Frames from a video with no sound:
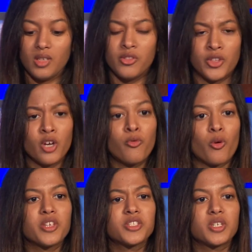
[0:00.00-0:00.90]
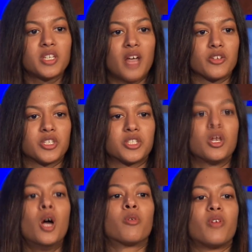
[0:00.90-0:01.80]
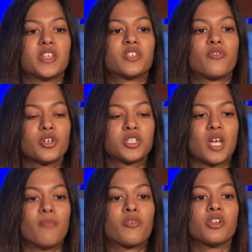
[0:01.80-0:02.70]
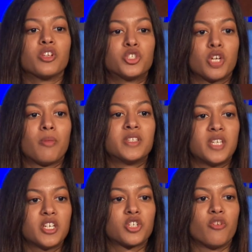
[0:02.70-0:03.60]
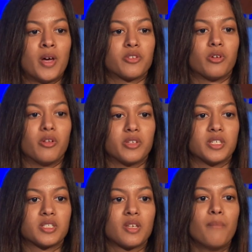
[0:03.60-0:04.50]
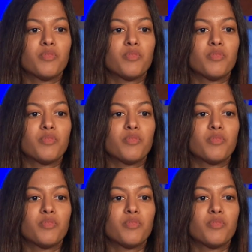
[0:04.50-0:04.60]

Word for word: Therefore, this linked analysis provides the first step for the legitimization of mental illnesses,